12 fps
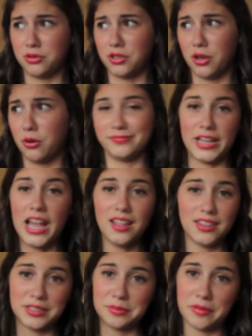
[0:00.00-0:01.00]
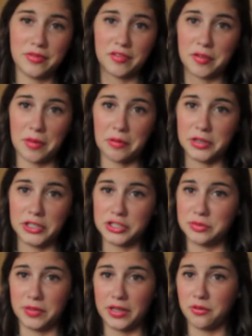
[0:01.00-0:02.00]
So, yeah, that's my favorite memory,
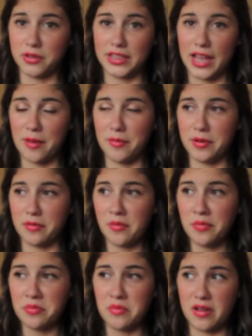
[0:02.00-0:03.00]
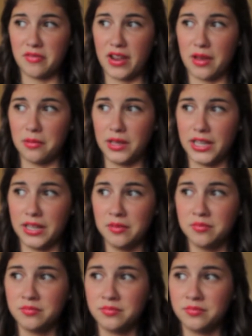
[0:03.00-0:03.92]
just being with them and my family.